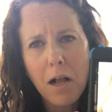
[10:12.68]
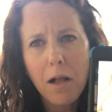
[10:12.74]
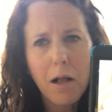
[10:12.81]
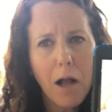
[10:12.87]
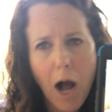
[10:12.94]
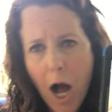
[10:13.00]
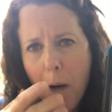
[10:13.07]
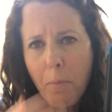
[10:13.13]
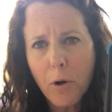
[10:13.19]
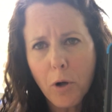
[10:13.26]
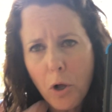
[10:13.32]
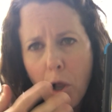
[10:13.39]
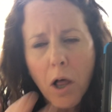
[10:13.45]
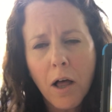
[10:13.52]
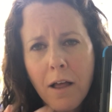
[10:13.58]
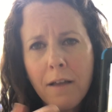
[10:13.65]

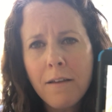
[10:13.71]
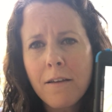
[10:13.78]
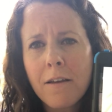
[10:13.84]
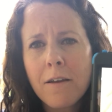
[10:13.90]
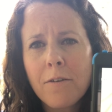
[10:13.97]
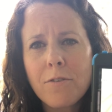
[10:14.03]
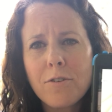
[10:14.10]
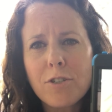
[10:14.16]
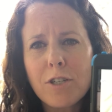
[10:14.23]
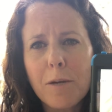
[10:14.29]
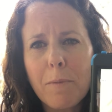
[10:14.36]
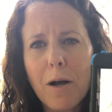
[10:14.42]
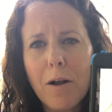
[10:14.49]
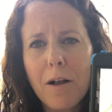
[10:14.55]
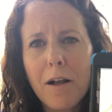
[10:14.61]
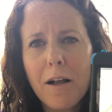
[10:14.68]
Gobble. They're talking
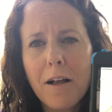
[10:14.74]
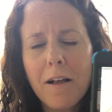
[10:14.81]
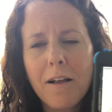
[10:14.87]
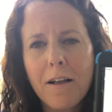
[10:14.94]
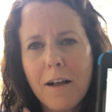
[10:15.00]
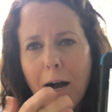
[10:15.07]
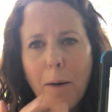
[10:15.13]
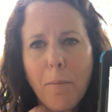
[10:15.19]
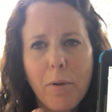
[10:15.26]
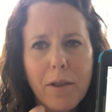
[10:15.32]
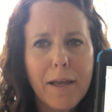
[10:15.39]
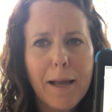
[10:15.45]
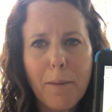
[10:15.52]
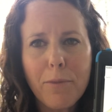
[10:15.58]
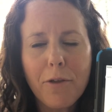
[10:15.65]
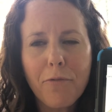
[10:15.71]
about
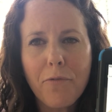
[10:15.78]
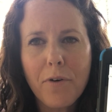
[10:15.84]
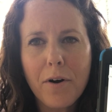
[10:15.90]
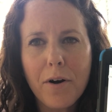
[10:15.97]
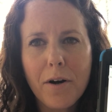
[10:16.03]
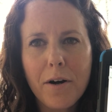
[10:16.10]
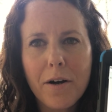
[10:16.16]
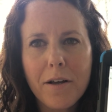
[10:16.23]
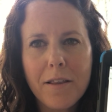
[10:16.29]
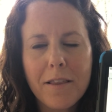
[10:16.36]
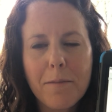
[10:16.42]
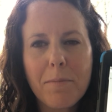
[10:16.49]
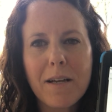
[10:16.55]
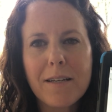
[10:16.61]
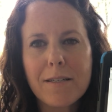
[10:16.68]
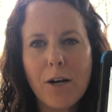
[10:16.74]
gobbling up the frog, the
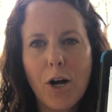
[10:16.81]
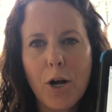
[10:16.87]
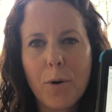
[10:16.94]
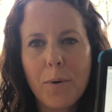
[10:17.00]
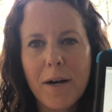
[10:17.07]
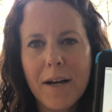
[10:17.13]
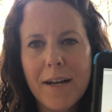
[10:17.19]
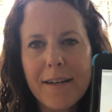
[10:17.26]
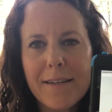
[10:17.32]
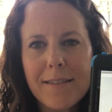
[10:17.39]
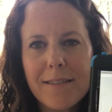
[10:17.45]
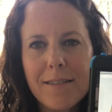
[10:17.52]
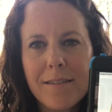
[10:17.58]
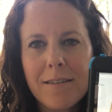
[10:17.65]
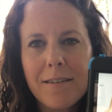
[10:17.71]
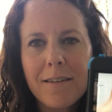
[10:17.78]
big dog was.